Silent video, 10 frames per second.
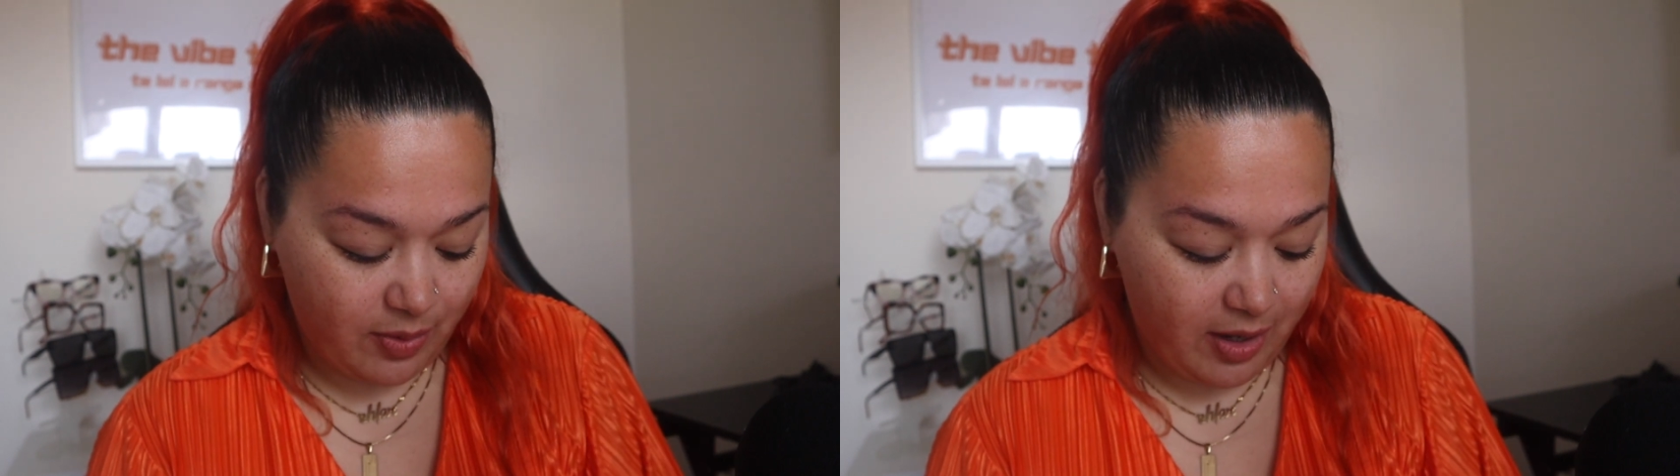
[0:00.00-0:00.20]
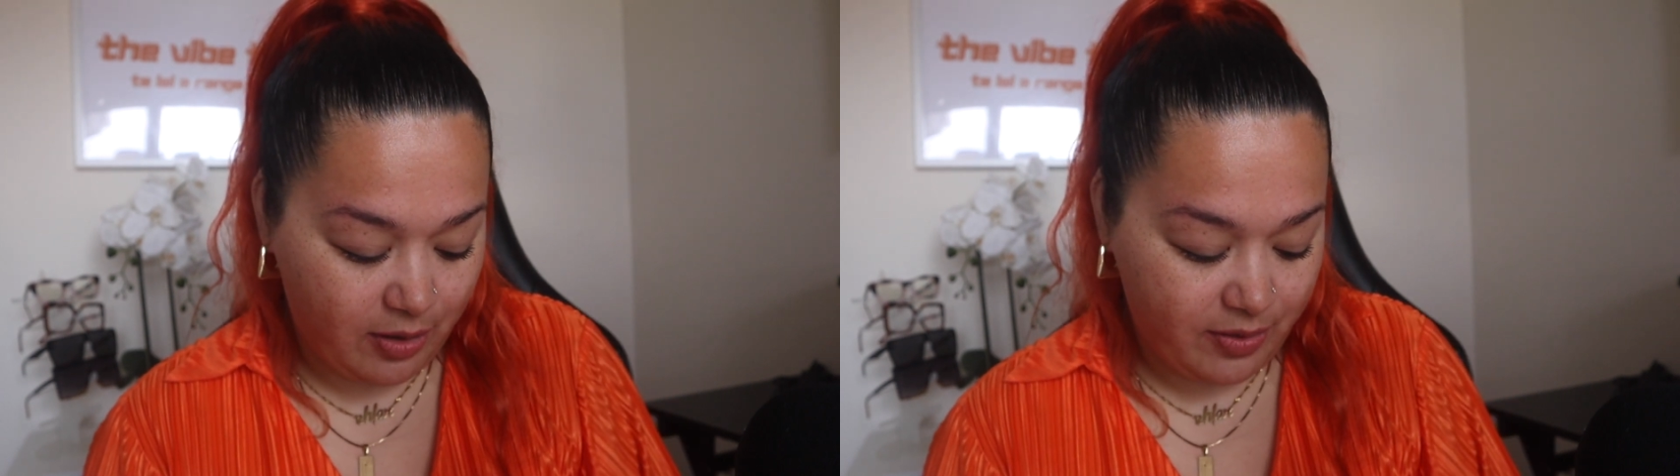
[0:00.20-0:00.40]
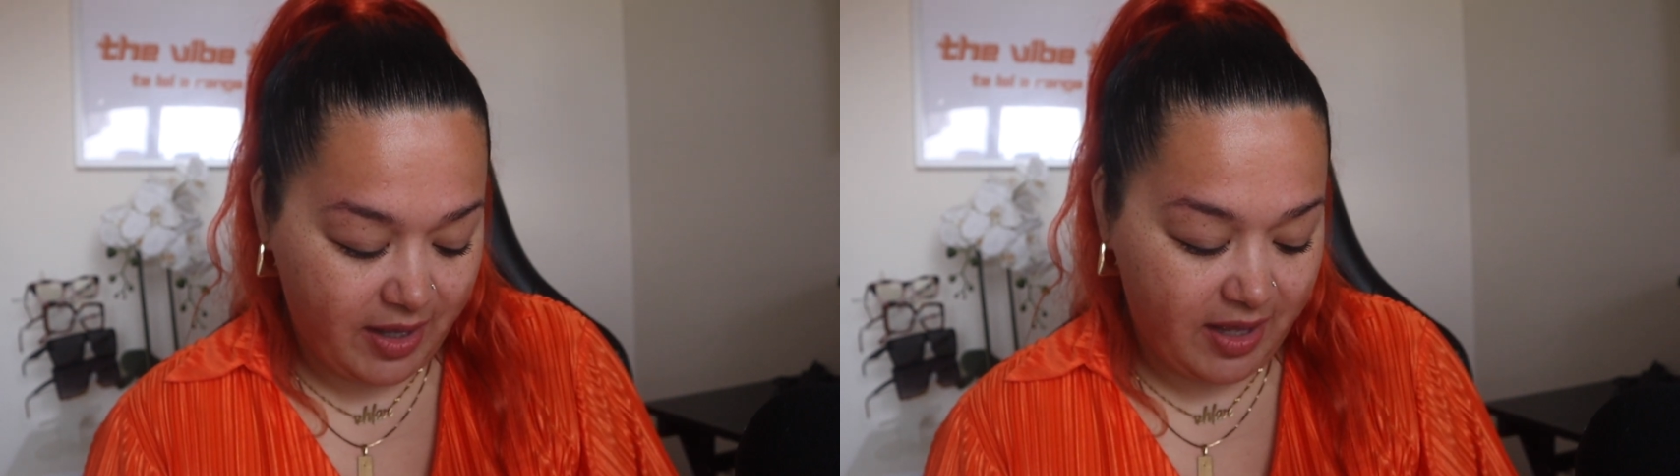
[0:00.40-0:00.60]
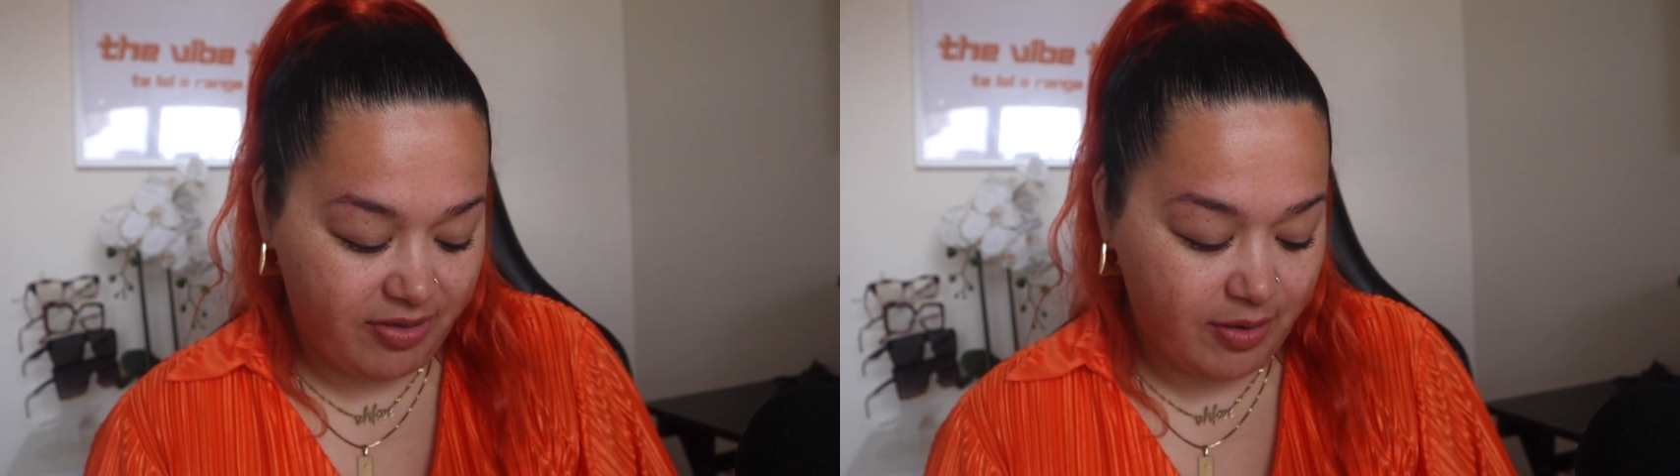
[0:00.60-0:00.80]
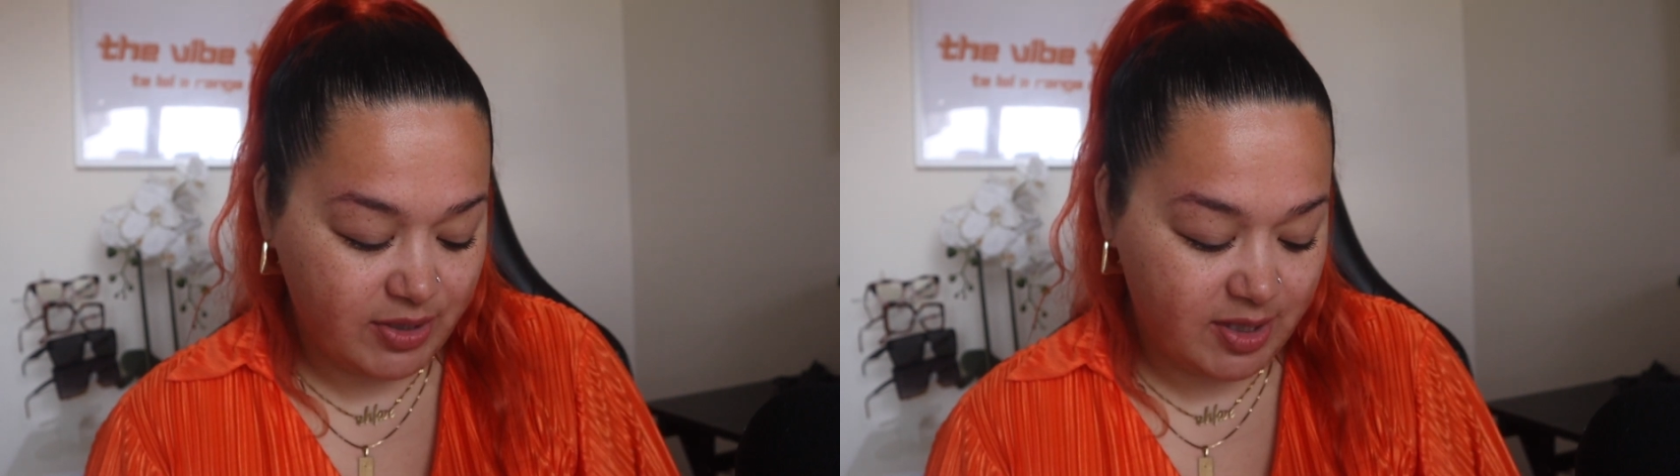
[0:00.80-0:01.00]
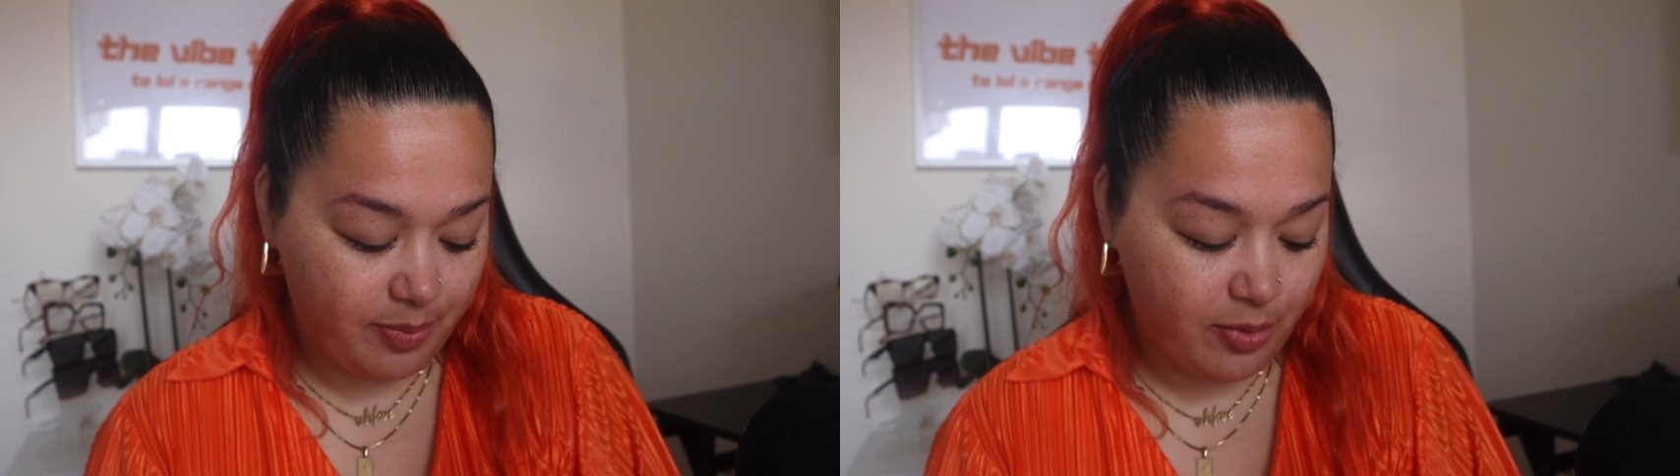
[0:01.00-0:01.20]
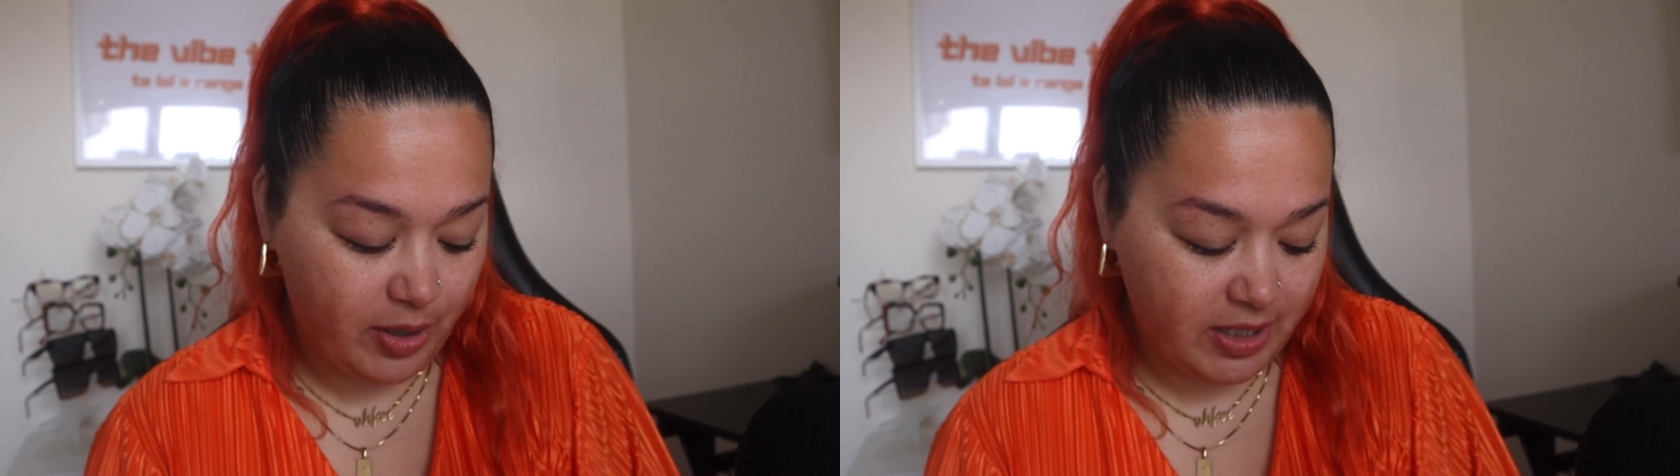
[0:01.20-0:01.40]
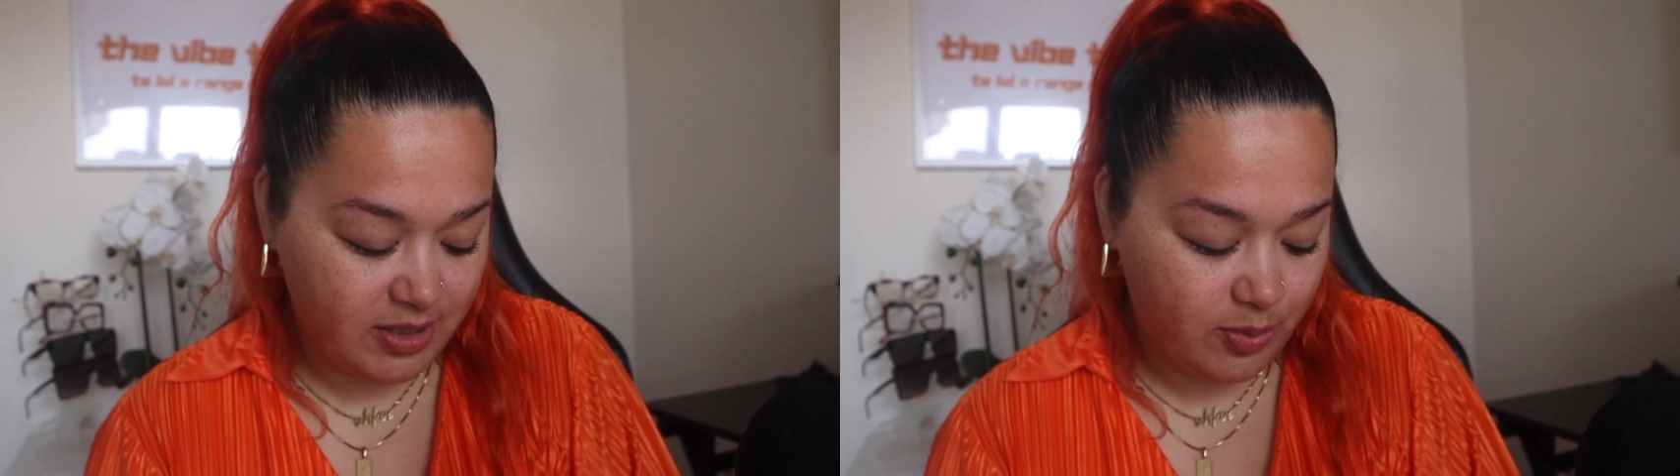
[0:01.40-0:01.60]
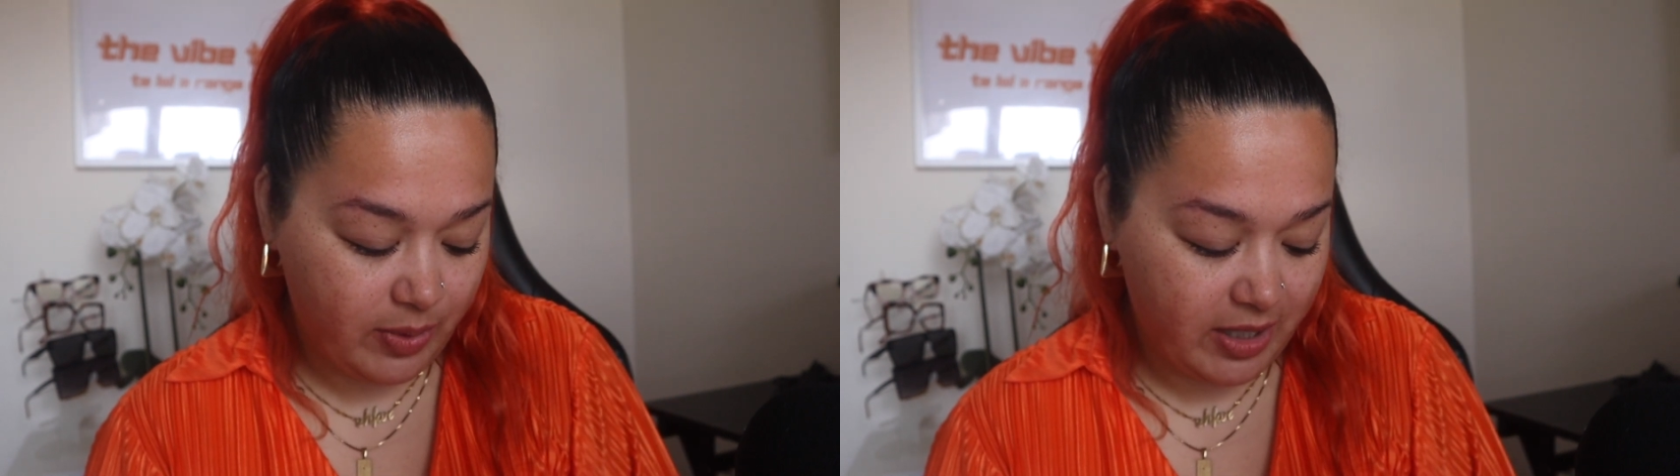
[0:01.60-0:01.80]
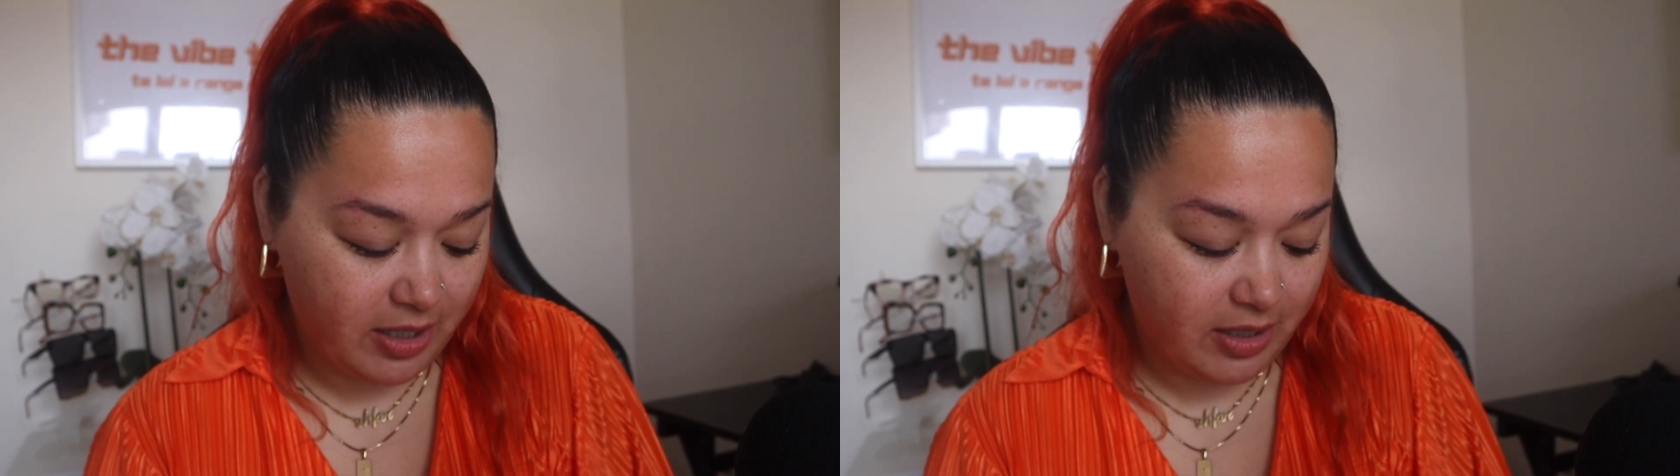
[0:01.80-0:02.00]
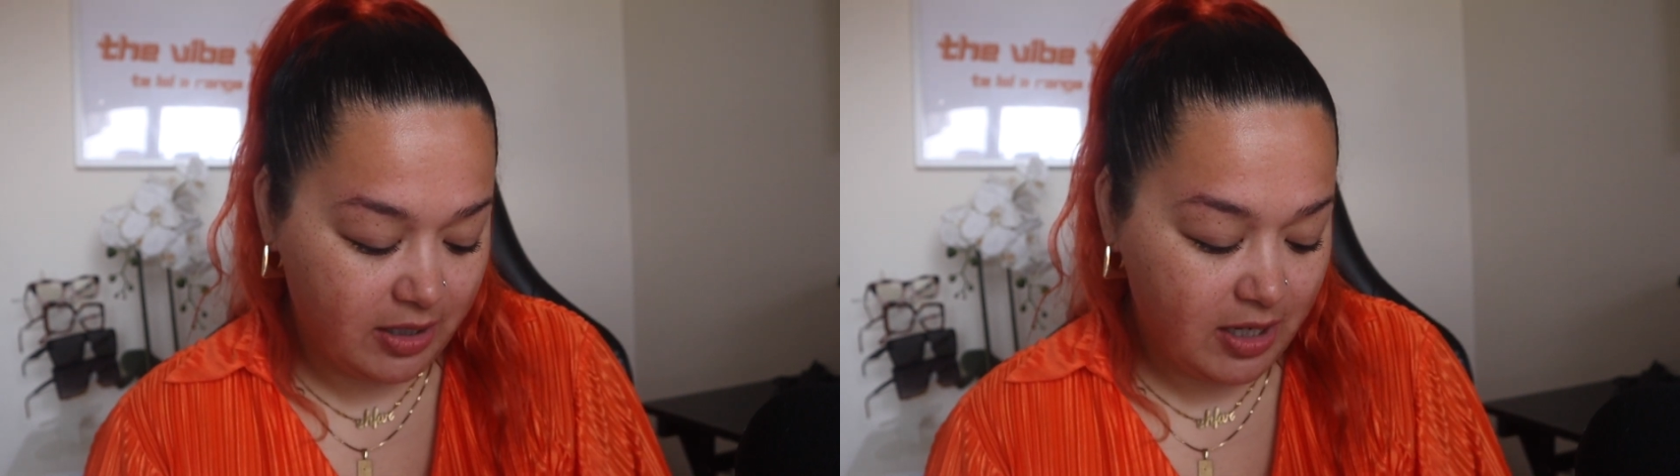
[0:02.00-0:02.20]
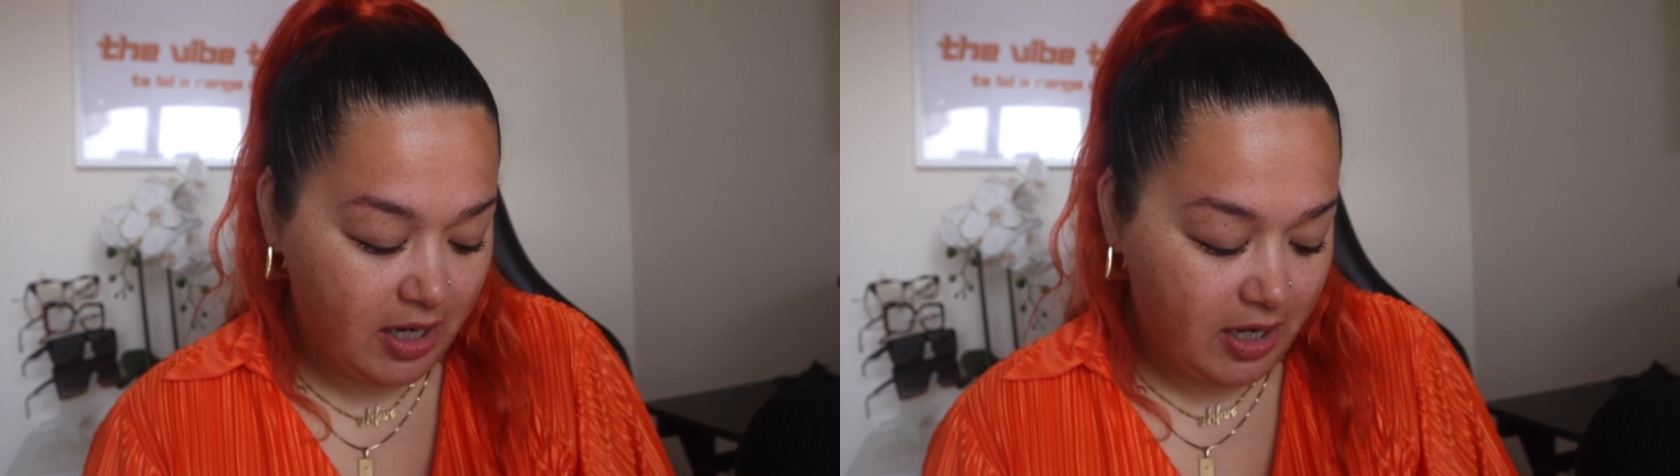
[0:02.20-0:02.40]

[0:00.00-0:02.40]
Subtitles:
well that there was a point where,